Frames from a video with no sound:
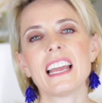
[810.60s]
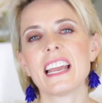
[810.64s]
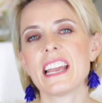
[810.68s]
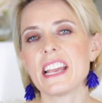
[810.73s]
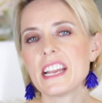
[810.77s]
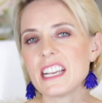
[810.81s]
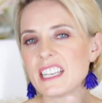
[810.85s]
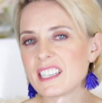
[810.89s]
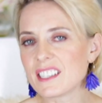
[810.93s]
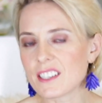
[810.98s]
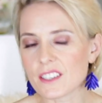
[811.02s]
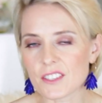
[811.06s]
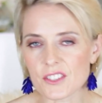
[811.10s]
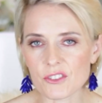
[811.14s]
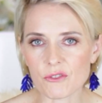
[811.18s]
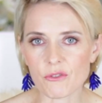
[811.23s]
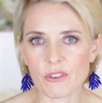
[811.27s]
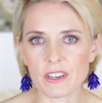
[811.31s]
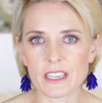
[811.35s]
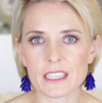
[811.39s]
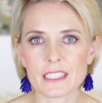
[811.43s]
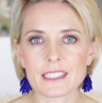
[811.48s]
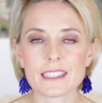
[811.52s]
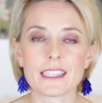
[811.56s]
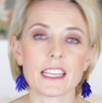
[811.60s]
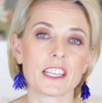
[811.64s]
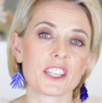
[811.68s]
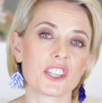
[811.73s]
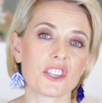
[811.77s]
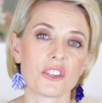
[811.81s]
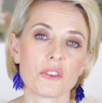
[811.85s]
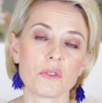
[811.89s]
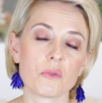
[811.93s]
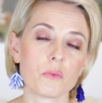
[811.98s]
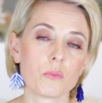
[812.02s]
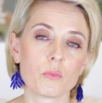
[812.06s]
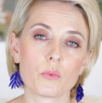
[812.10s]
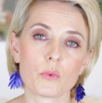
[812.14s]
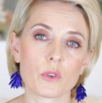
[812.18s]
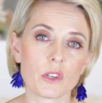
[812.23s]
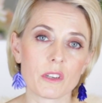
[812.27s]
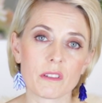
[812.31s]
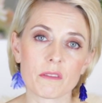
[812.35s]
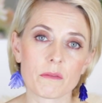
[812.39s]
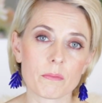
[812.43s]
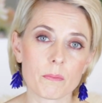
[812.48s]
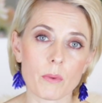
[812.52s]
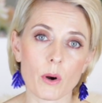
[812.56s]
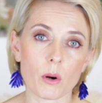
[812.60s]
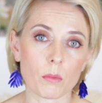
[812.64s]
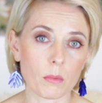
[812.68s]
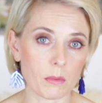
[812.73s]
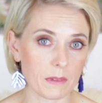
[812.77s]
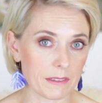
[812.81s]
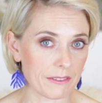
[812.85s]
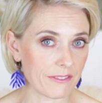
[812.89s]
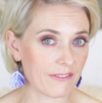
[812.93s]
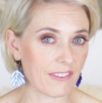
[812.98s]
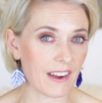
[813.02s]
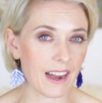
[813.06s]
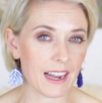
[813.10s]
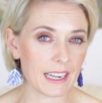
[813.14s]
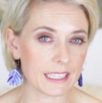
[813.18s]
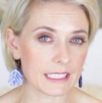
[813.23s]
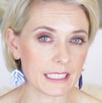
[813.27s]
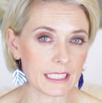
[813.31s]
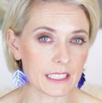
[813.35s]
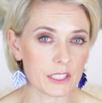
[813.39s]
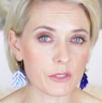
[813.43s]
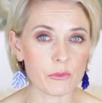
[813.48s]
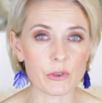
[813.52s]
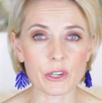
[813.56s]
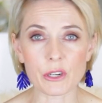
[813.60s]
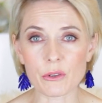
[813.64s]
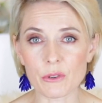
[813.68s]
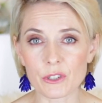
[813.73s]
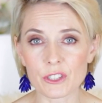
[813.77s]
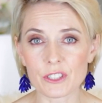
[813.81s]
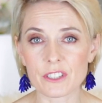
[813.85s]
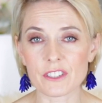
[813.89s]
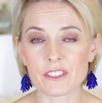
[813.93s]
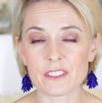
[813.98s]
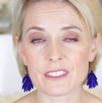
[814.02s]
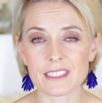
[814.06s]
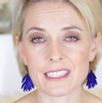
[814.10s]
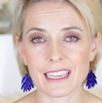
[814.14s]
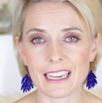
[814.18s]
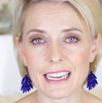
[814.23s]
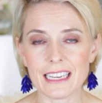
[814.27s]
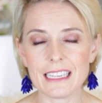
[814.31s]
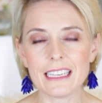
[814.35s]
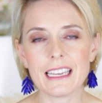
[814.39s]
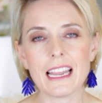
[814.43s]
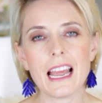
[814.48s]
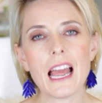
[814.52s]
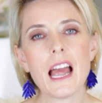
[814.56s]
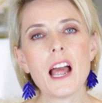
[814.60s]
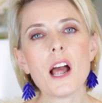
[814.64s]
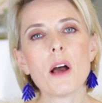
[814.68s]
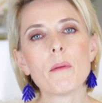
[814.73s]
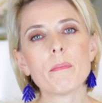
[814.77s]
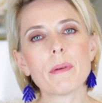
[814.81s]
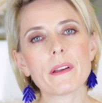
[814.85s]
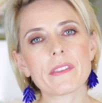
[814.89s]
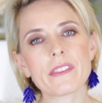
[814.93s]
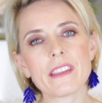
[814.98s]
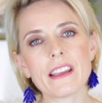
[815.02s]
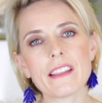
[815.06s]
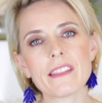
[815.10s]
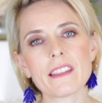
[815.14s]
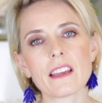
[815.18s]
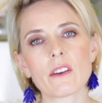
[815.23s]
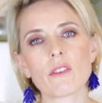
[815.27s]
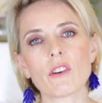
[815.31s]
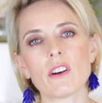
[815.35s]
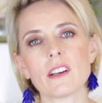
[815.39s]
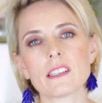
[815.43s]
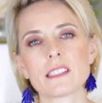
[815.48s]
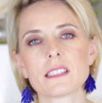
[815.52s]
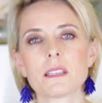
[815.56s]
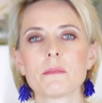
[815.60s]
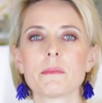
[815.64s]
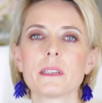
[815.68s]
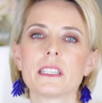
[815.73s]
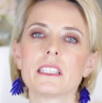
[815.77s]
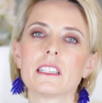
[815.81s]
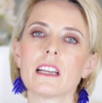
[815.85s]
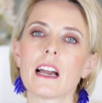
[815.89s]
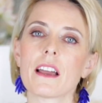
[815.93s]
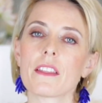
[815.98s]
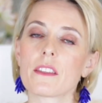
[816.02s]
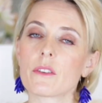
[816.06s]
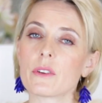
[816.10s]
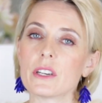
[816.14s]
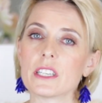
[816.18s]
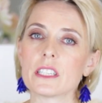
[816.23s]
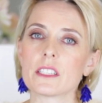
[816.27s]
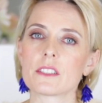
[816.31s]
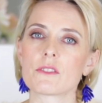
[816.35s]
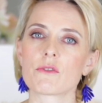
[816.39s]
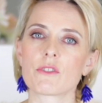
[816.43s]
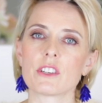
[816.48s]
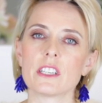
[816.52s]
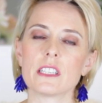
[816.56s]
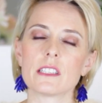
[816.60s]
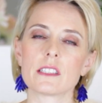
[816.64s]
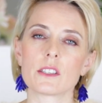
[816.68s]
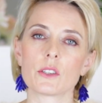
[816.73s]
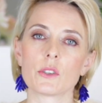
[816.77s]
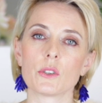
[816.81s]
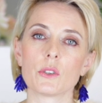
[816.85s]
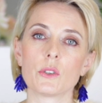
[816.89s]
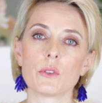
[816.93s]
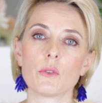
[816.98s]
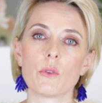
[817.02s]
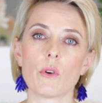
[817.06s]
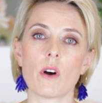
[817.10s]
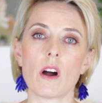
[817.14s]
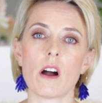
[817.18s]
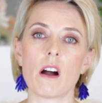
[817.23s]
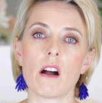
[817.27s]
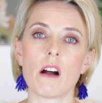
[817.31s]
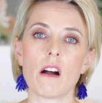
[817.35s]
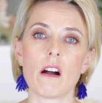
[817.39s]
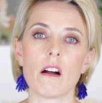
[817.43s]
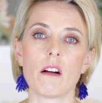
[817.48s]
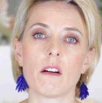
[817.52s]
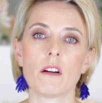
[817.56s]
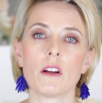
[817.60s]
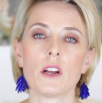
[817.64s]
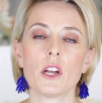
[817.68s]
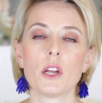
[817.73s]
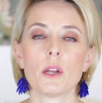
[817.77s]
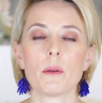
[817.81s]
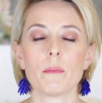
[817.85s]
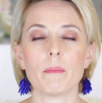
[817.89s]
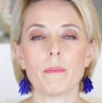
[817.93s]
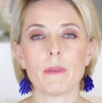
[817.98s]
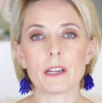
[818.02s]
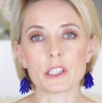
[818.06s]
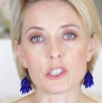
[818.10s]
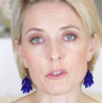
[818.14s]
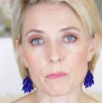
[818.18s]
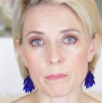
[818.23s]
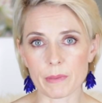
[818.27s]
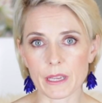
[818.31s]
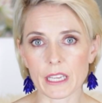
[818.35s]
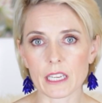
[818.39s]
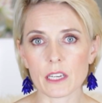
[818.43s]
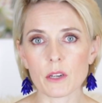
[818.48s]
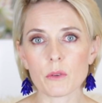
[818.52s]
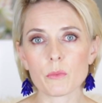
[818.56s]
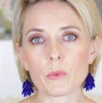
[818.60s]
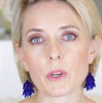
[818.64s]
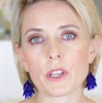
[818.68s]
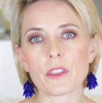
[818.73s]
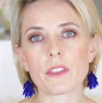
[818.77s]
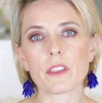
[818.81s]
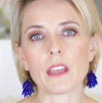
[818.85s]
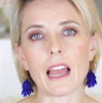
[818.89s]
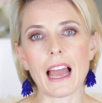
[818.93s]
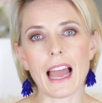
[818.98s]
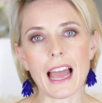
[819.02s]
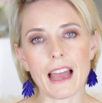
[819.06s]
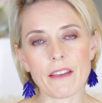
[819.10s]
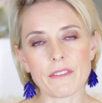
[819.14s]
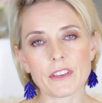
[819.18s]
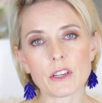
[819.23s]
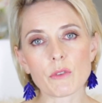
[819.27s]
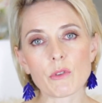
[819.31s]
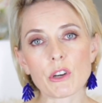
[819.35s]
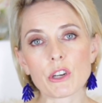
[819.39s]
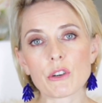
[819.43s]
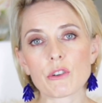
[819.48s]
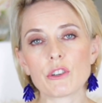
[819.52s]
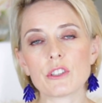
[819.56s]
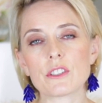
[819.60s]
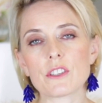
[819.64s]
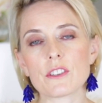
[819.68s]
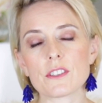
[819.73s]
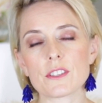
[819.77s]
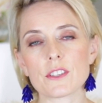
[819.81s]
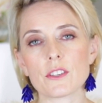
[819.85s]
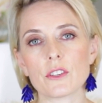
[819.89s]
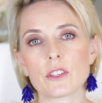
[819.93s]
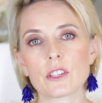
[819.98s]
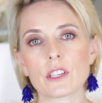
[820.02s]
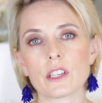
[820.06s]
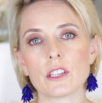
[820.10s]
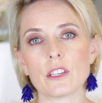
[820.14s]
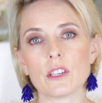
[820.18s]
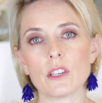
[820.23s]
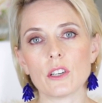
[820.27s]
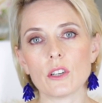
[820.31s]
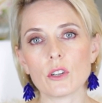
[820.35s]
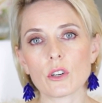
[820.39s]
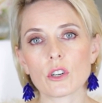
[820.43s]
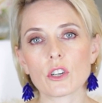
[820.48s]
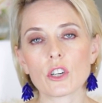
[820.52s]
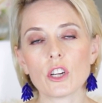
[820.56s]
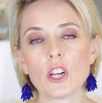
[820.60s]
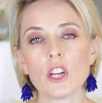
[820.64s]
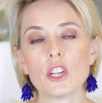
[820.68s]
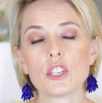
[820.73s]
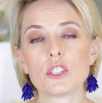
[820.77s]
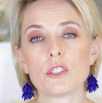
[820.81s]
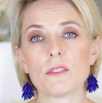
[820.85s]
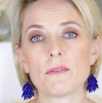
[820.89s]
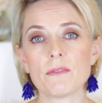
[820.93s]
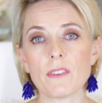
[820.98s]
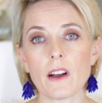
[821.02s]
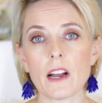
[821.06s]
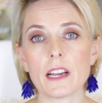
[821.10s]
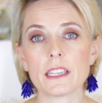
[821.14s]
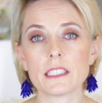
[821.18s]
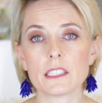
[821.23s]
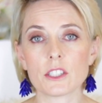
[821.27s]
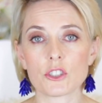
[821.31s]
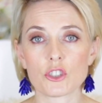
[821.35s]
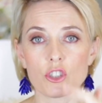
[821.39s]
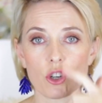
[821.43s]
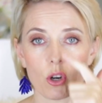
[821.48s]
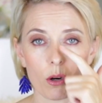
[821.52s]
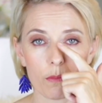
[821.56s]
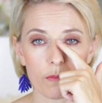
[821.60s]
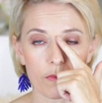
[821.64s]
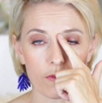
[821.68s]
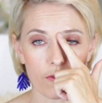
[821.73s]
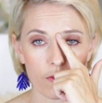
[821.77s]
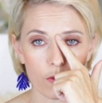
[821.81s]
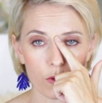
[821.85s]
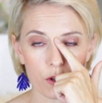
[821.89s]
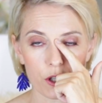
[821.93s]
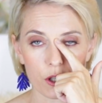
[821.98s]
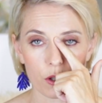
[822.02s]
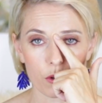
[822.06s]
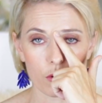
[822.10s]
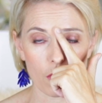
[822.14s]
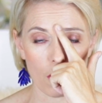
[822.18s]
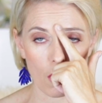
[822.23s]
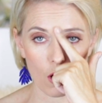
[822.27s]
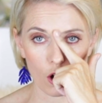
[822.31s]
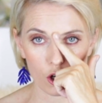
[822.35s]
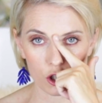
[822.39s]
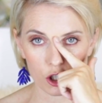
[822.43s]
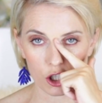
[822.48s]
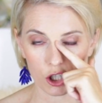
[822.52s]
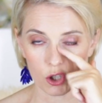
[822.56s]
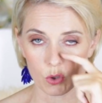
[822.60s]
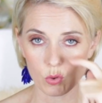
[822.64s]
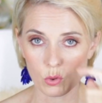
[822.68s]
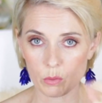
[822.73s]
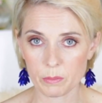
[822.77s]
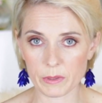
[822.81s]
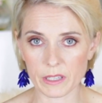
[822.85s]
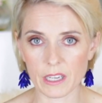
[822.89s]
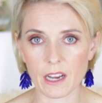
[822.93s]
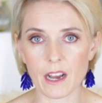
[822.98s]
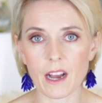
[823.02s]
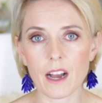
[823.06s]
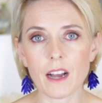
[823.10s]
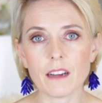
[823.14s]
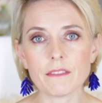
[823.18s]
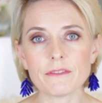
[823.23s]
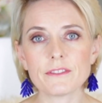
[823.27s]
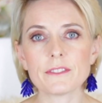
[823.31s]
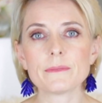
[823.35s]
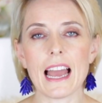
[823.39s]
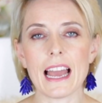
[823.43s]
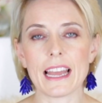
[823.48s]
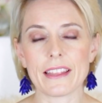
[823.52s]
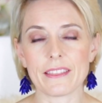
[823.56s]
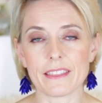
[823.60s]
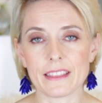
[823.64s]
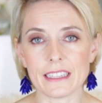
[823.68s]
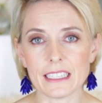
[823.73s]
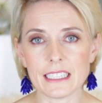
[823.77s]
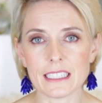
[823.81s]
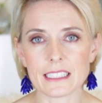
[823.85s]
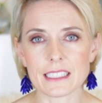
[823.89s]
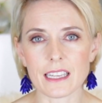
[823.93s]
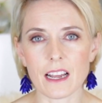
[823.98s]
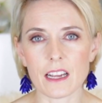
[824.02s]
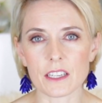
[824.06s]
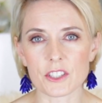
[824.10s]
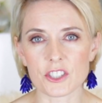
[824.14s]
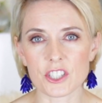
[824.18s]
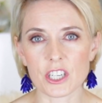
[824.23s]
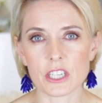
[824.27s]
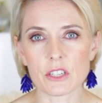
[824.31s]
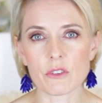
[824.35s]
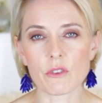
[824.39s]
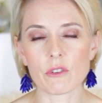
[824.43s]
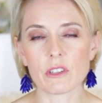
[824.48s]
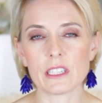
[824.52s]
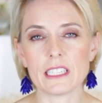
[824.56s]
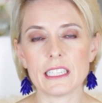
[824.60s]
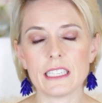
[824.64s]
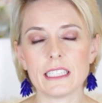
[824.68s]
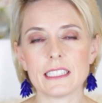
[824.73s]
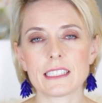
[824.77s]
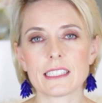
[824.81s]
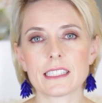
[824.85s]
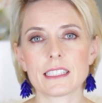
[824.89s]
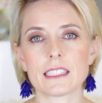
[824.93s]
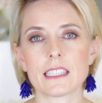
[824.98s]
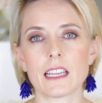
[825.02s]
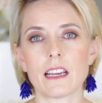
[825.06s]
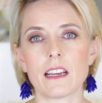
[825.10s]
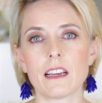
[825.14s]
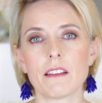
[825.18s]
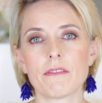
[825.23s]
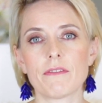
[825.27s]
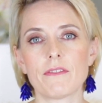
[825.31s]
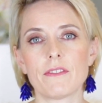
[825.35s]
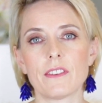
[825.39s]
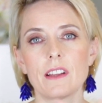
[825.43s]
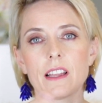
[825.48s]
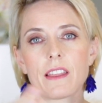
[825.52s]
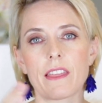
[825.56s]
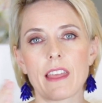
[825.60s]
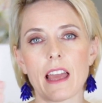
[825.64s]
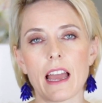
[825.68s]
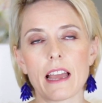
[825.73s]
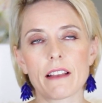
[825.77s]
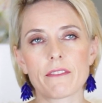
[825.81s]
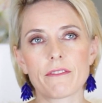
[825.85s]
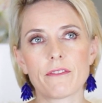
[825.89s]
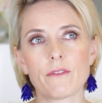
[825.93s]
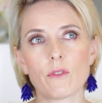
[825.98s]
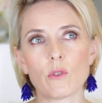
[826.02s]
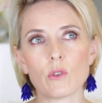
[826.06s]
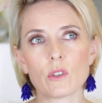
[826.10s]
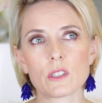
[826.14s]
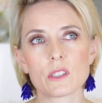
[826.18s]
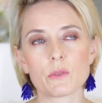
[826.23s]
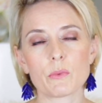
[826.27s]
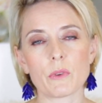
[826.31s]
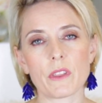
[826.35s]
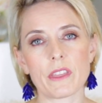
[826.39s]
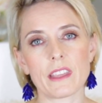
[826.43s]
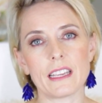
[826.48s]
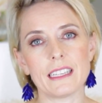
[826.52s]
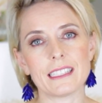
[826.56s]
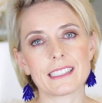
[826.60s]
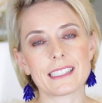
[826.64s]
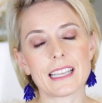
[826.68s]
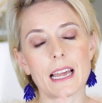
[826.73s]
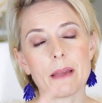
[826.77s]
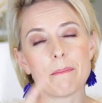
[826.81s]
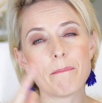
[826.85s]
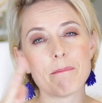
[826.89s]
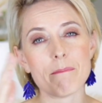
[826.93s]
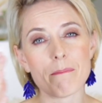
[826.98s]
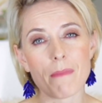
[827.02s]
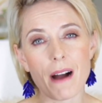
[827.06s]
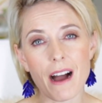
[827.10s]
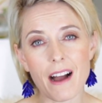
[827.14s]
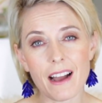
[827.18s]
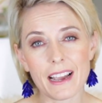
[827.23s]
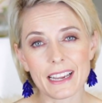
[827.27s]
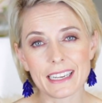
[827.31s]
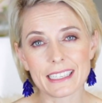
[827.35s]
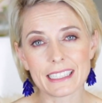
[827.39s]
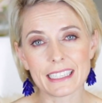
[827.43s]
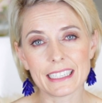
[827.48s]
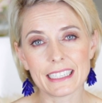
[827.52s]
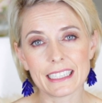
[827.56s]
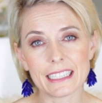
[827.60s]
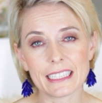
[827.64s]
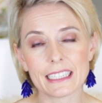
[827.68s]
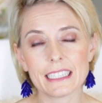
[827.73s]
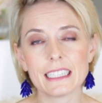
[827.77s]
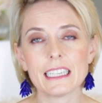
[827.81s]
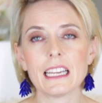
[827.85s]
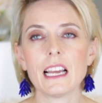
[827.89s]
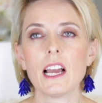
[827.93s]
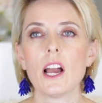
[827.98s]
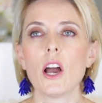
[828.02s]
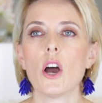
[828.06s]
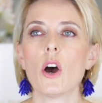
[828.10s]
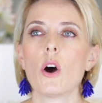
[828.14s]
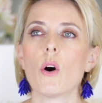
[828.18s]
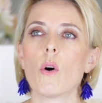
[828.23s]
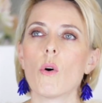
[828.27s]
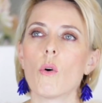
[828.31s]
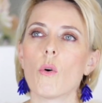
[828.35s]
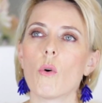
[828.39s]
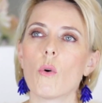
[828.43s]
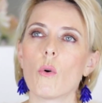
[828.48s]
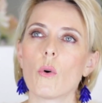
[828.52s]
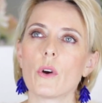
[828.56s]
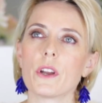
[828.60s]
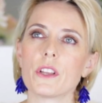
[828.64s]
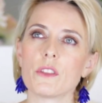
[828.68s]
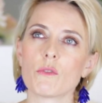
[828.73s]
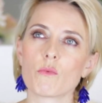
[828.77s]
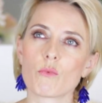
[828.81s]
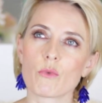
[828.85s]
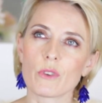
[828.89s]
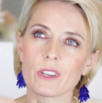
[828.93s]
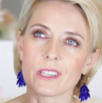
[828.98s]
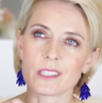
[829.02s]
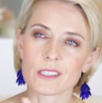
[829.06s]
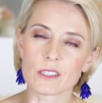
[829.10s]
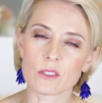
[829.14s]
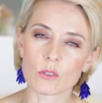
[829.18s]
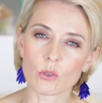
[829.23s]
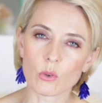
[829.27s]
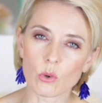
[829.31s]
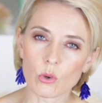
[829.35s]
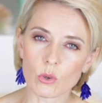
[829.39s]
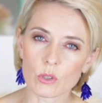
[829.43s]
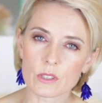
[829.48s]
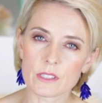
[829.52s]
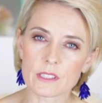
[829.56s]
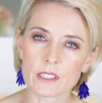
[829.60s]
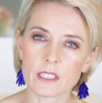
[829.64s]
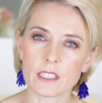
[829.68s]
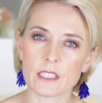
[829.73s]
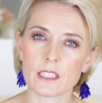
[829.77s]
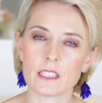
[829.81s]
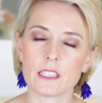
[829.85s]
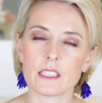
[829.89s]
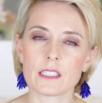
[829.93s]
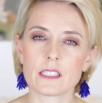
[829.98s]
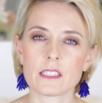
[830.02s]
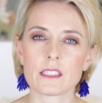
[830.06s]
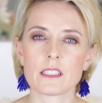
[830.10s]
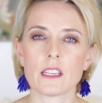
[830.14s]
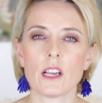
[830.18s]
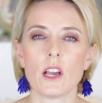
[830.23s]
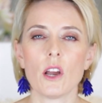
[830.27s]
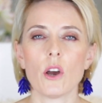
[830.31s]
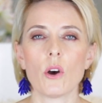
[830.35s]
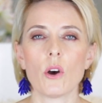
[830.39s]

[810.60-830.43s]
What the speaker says: industries that you wouldn't probably find any recruiters in, but then there are some other industries who are much better with having recruiters who can look to find a job for you on your behalf. And these are generally stuff that falls within, say, mining or in resources